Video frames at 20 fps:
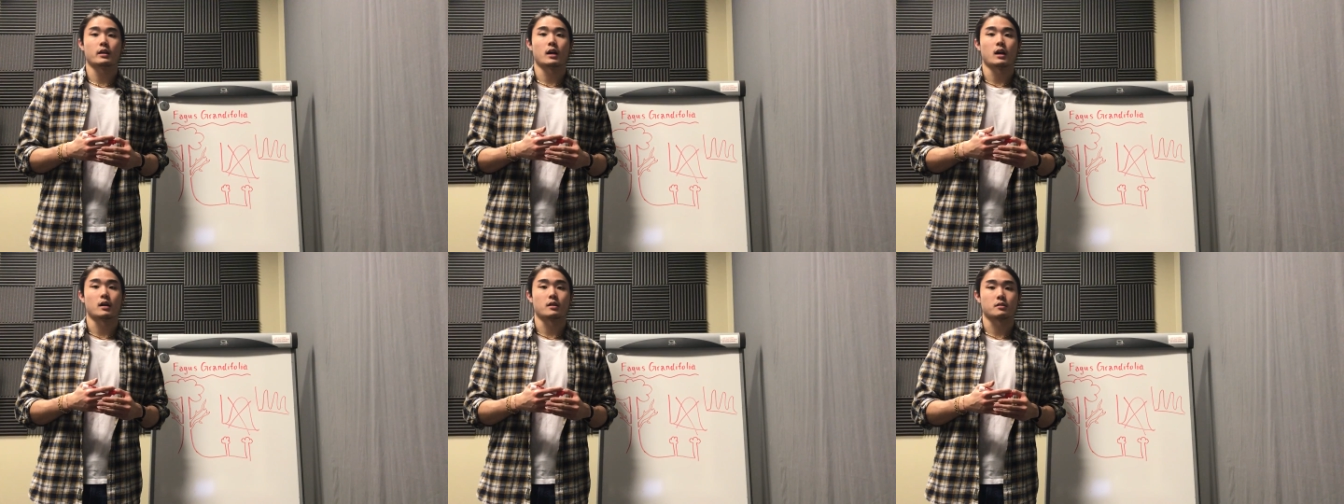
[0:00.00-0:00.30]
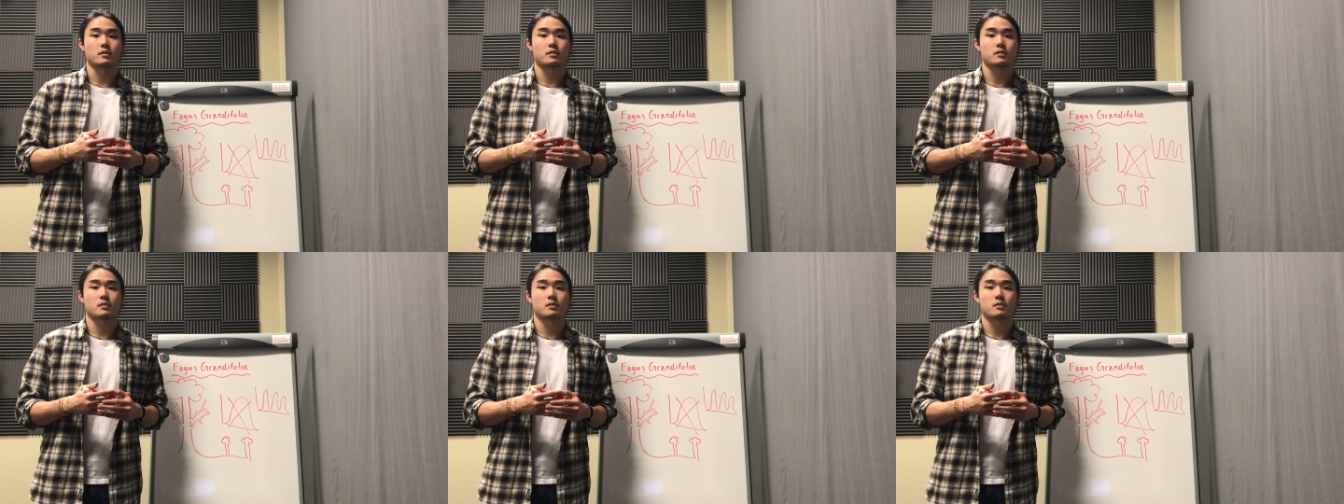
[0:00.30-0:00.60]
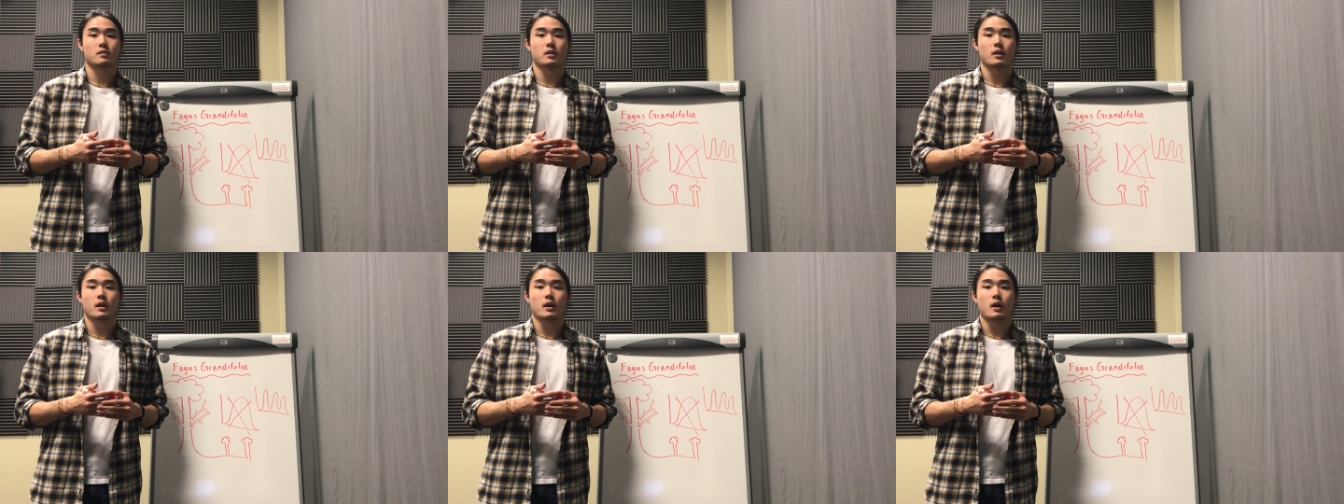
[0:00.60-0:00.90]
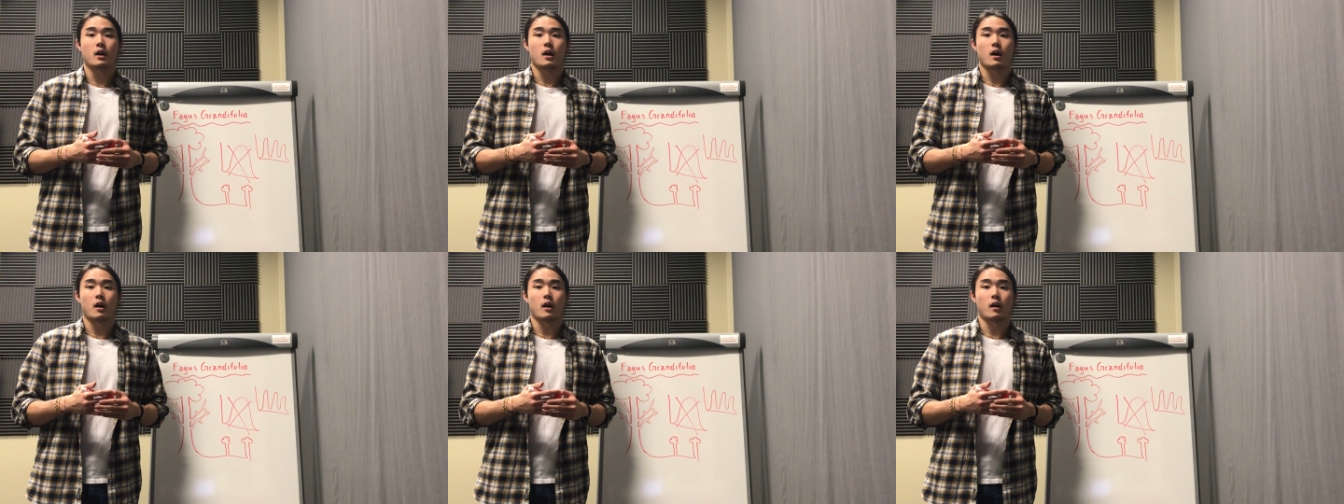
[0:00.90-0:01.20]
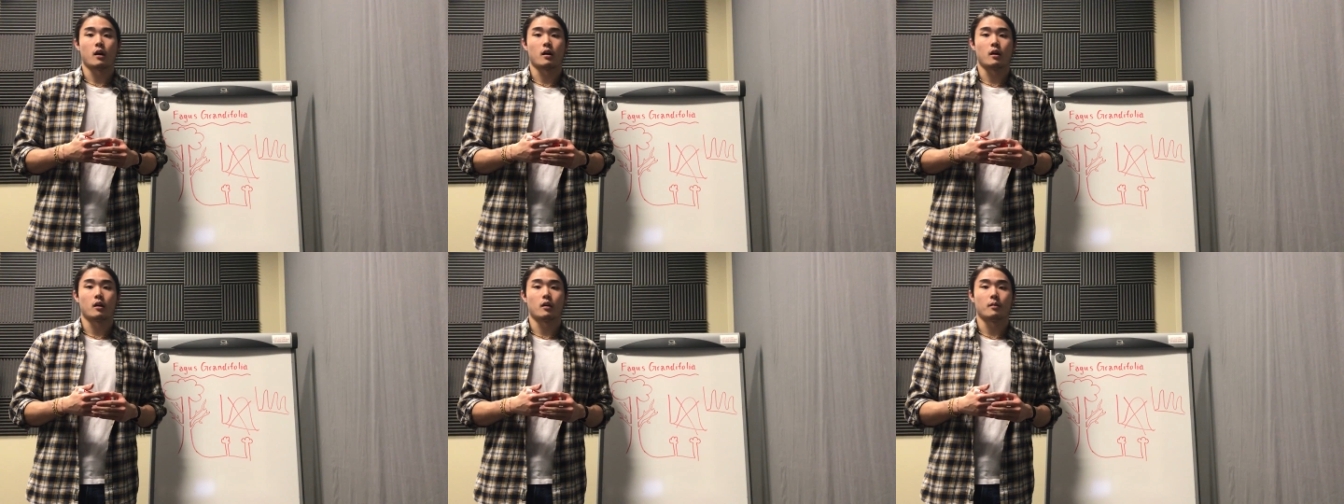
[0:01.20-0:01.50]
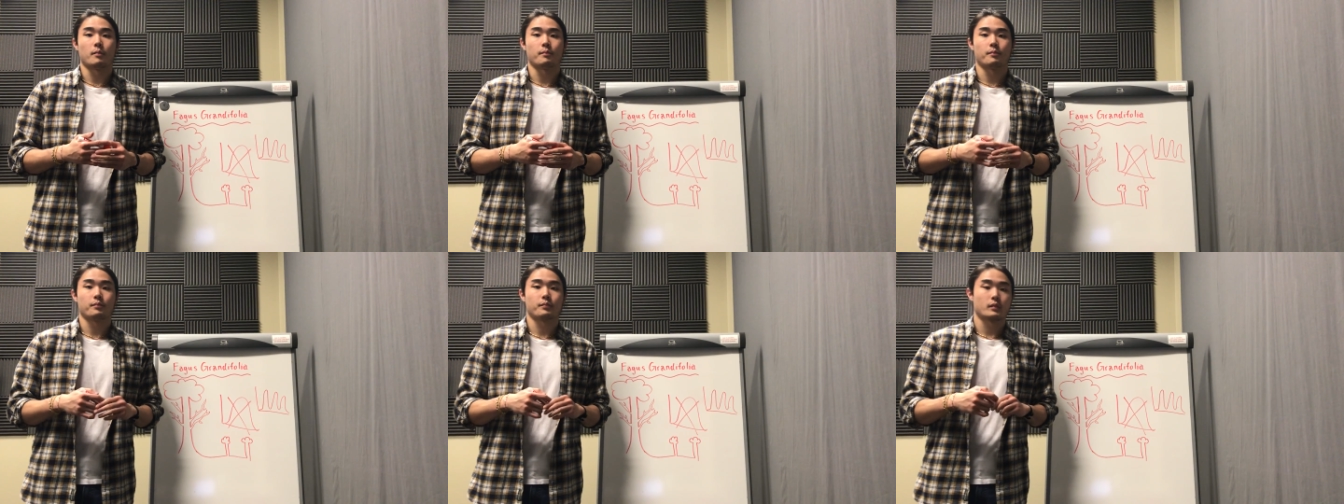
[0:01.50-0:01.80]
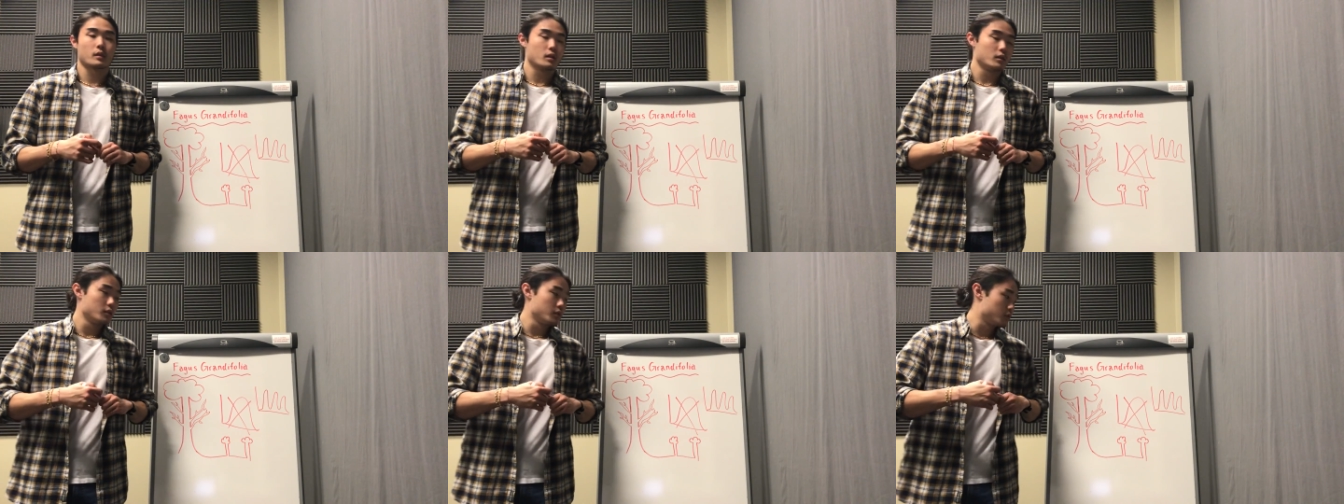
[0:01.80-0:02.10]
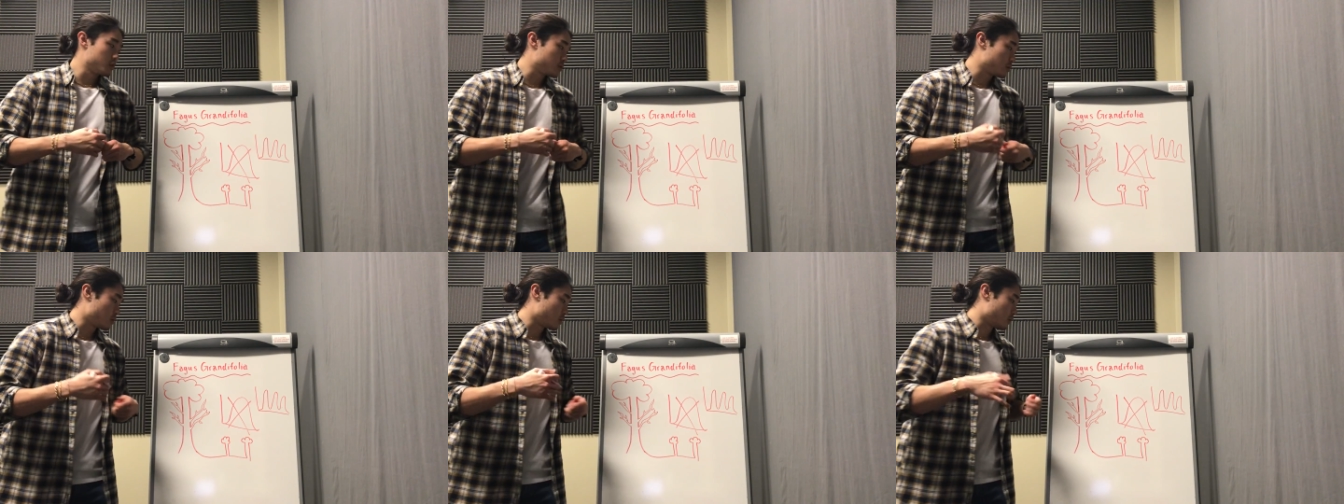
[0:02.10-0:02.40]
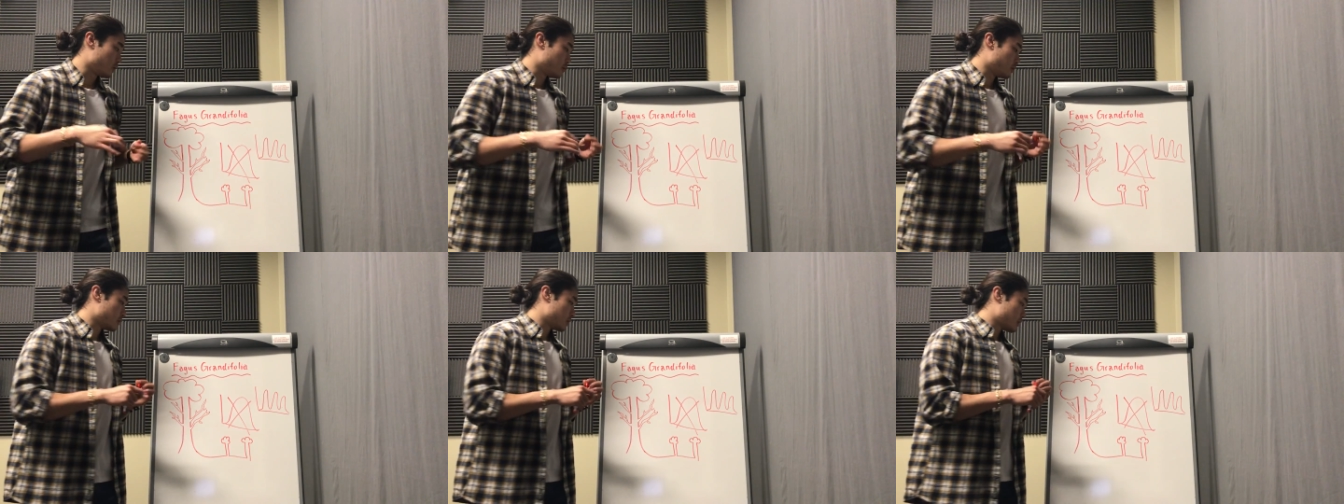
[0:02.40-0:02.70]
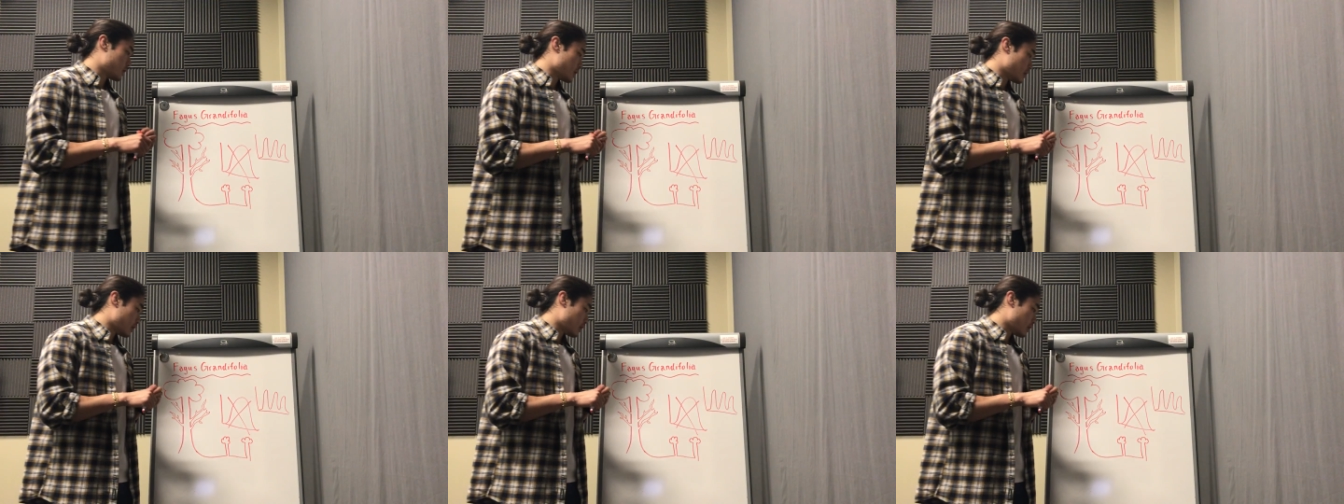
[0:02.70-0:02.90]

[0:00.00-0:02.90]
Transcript: husks. So it